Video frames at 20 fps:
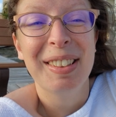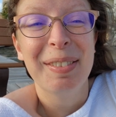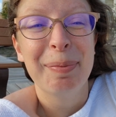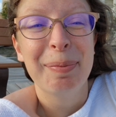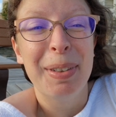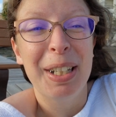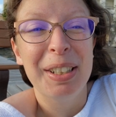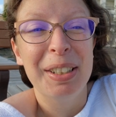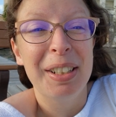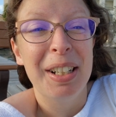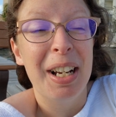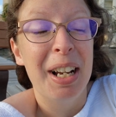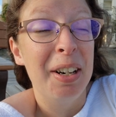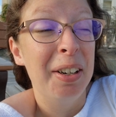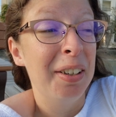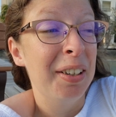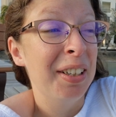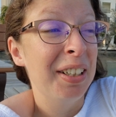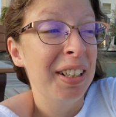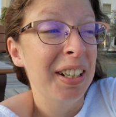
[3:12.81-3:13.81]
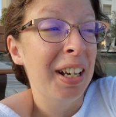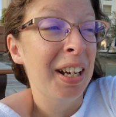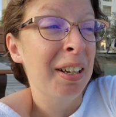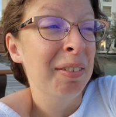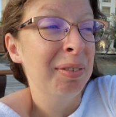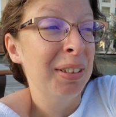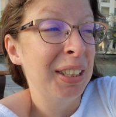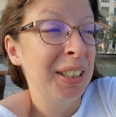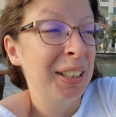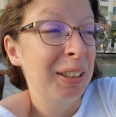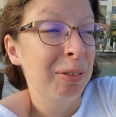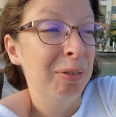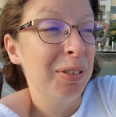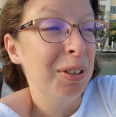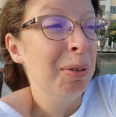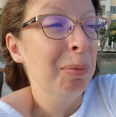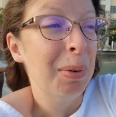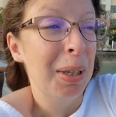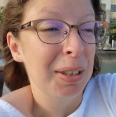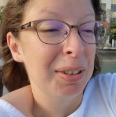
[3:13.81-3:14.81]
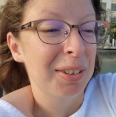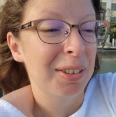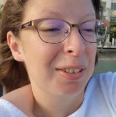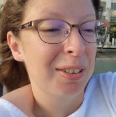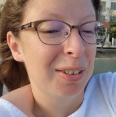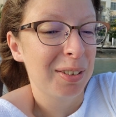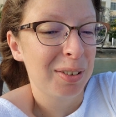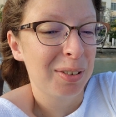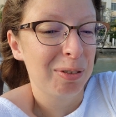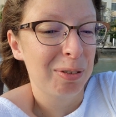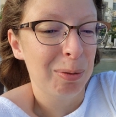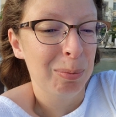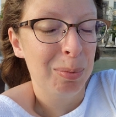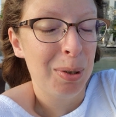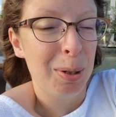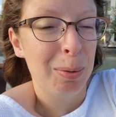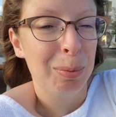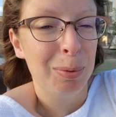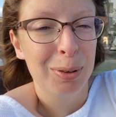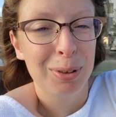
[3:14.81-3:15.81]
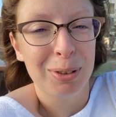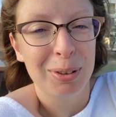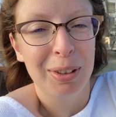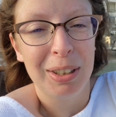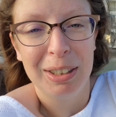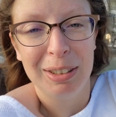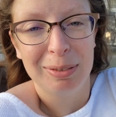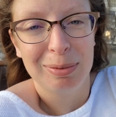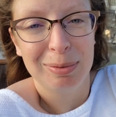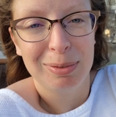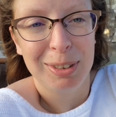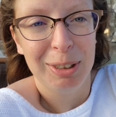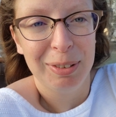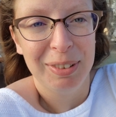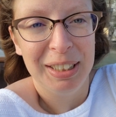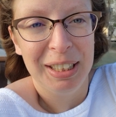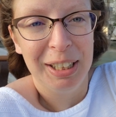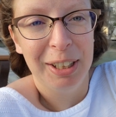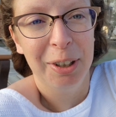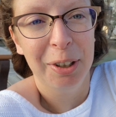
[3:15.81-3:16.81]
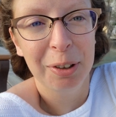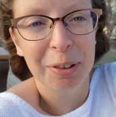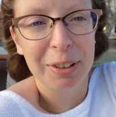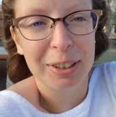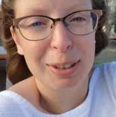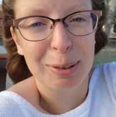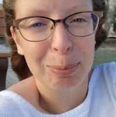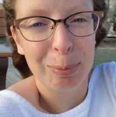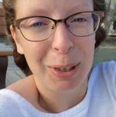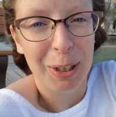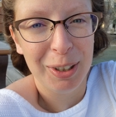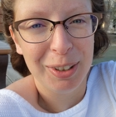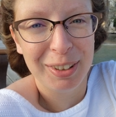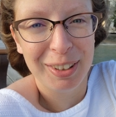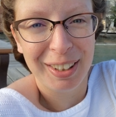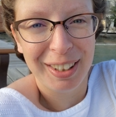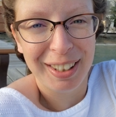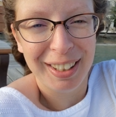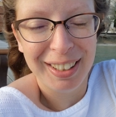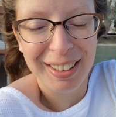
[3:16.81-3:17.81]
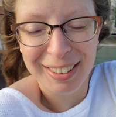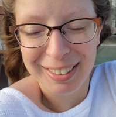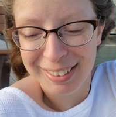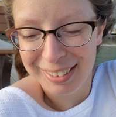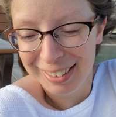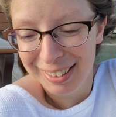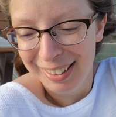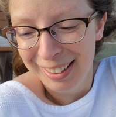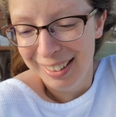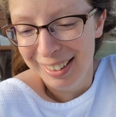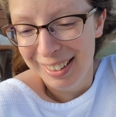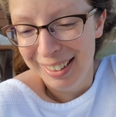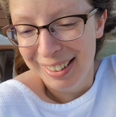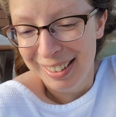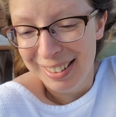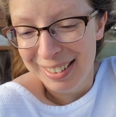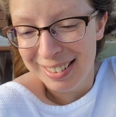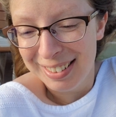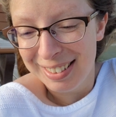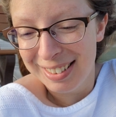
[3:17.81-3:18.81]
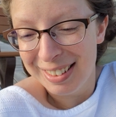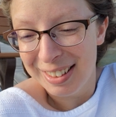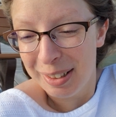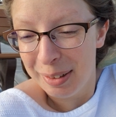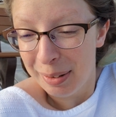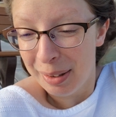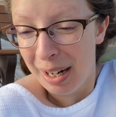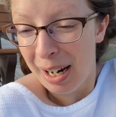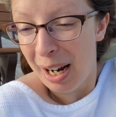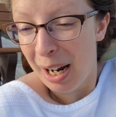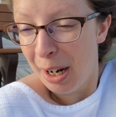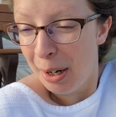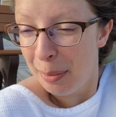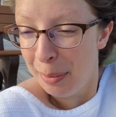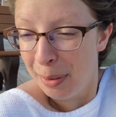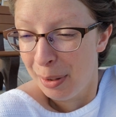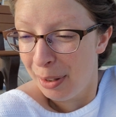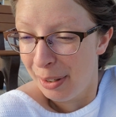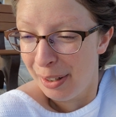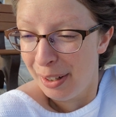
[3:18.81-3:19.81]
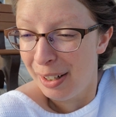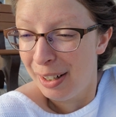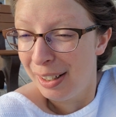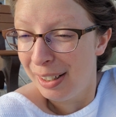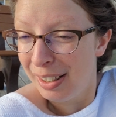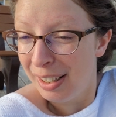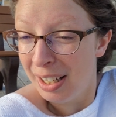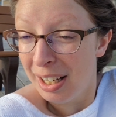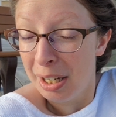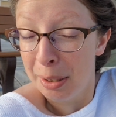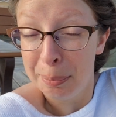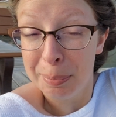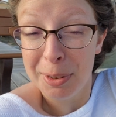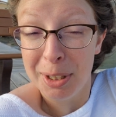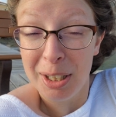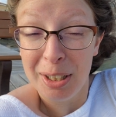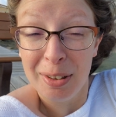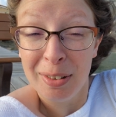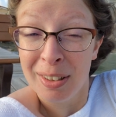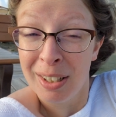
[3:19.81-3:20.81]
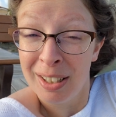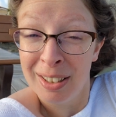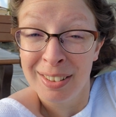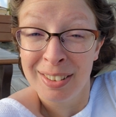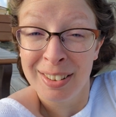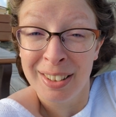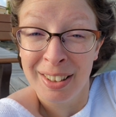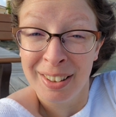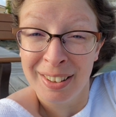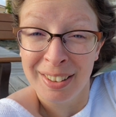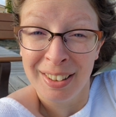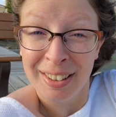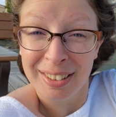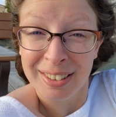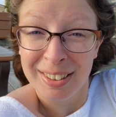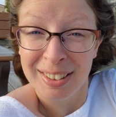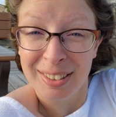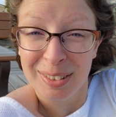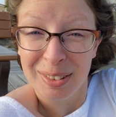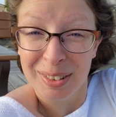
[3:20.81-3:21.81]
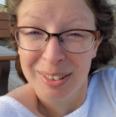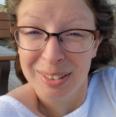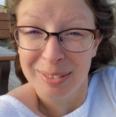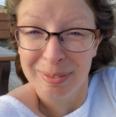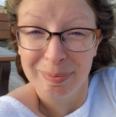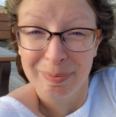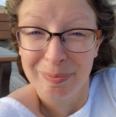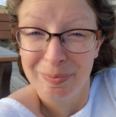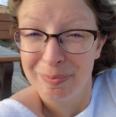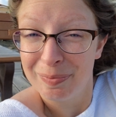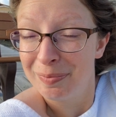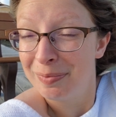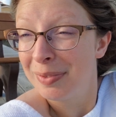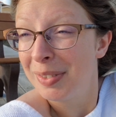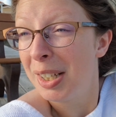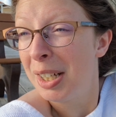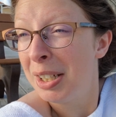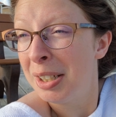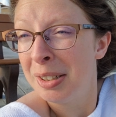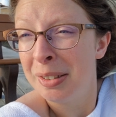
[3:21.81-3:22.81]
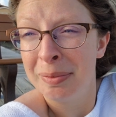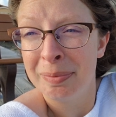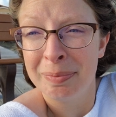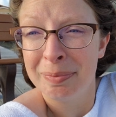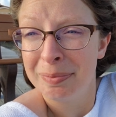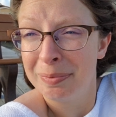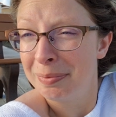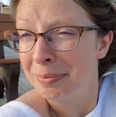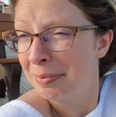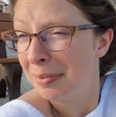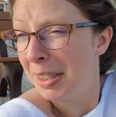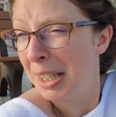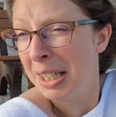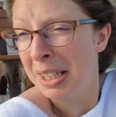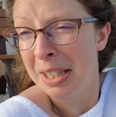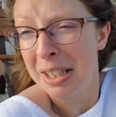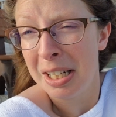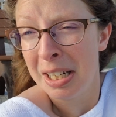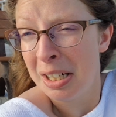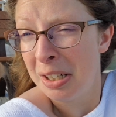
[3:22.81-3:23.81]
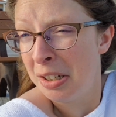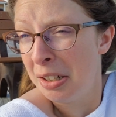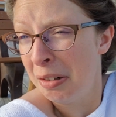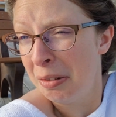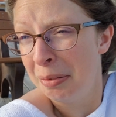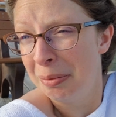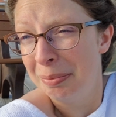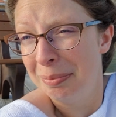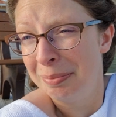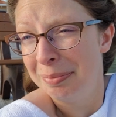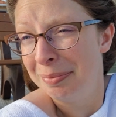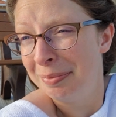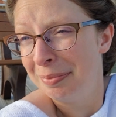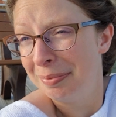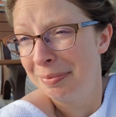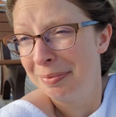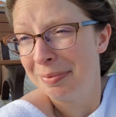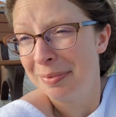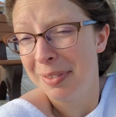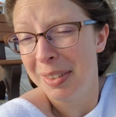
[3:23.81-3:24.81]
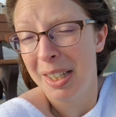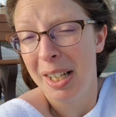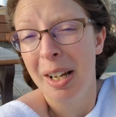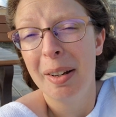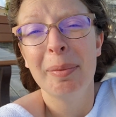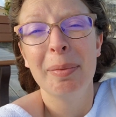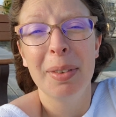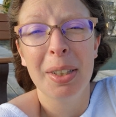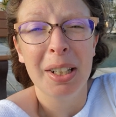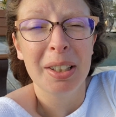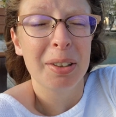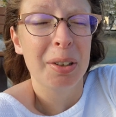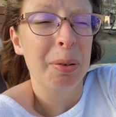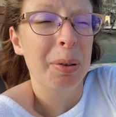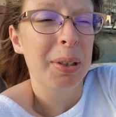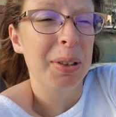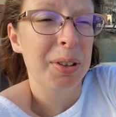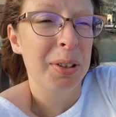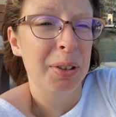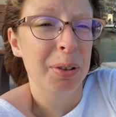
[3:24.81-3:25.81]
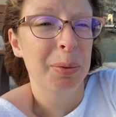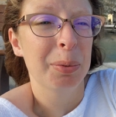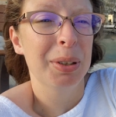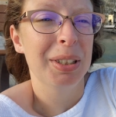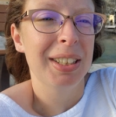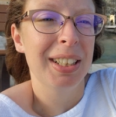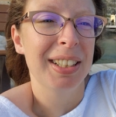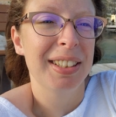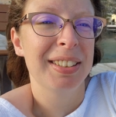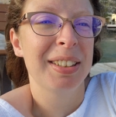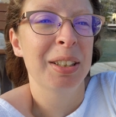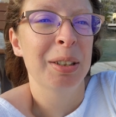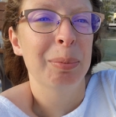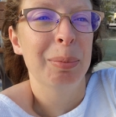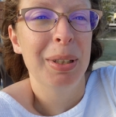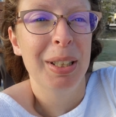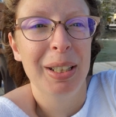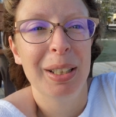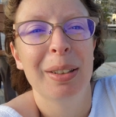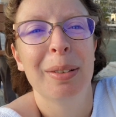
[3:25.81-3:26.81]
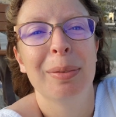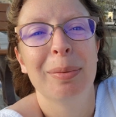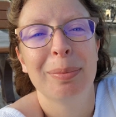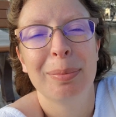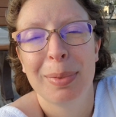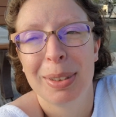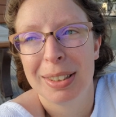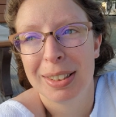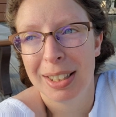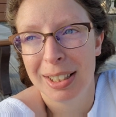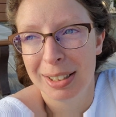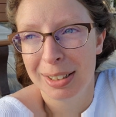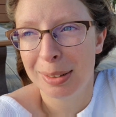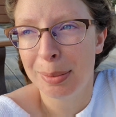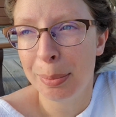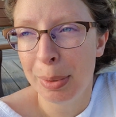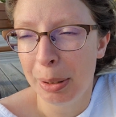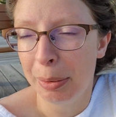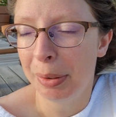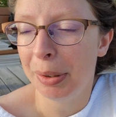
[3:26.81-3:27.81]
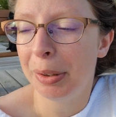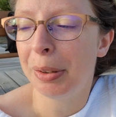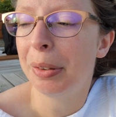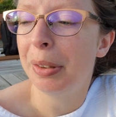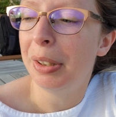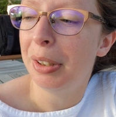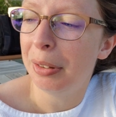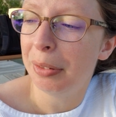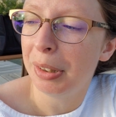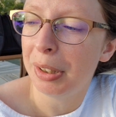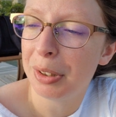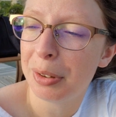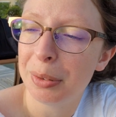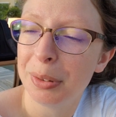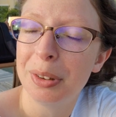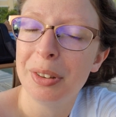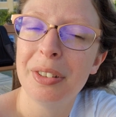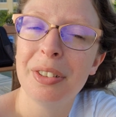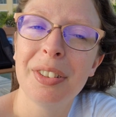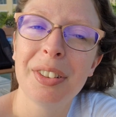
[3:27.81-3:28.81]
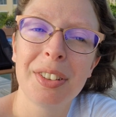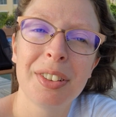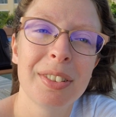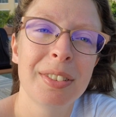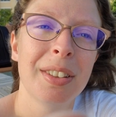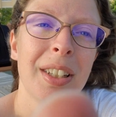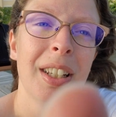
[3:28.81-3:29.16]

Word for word: But I already have like a few messages from people, so I do need to respond to that. So I will update you guys on the next um, thing that I do. Not quite sure what that's going to be yet, besides maybe going to rituals.